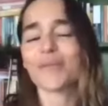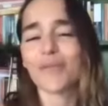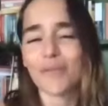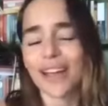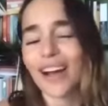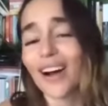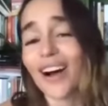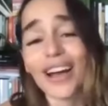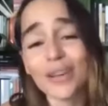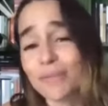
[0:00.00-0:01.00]
of my heart,
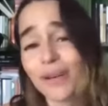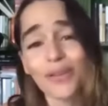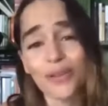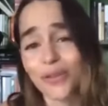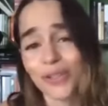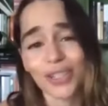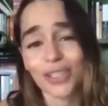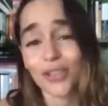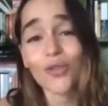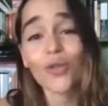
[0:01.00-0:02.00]
I applaud
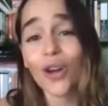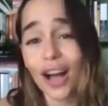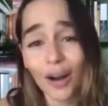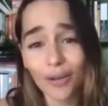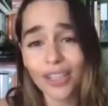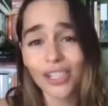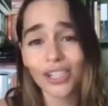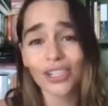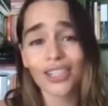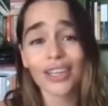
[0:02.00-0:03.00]
your courage,
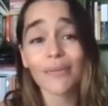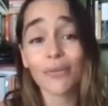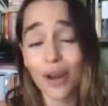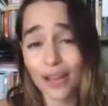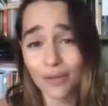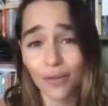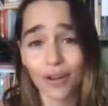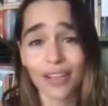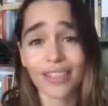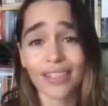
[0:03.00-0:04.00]

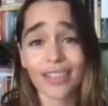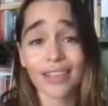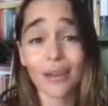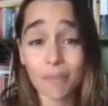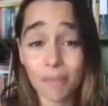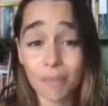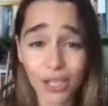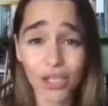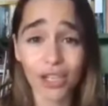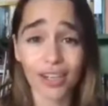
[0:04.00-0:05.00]
bravery,
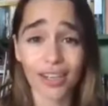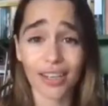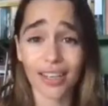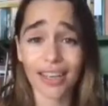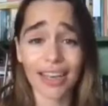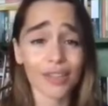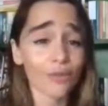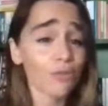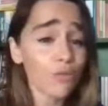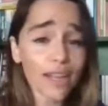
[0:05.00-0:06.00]
compassion,
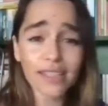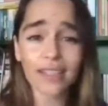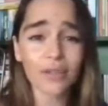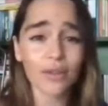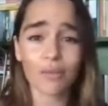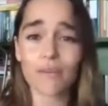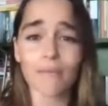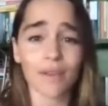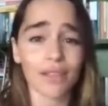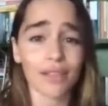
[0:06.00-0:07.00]
and resolute
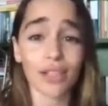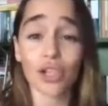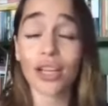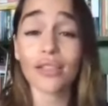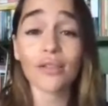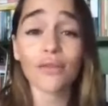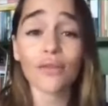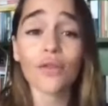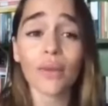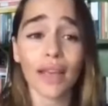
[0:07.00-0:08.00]
commitment to
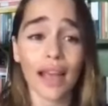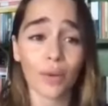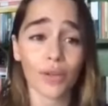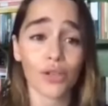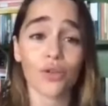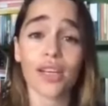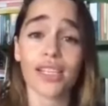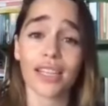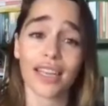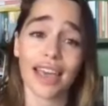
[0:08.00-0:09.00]
transforming how we
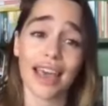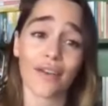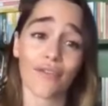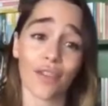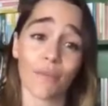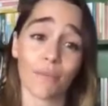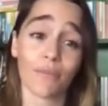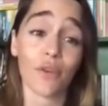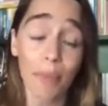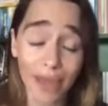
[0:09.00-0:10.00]
treat and care for
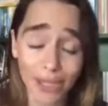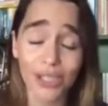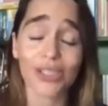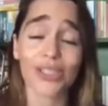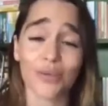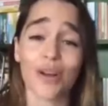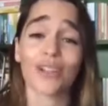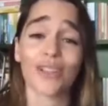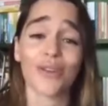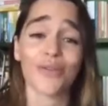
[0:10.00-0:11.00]
for patients the
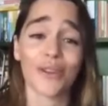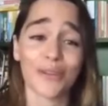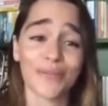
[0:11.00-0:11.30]
world over.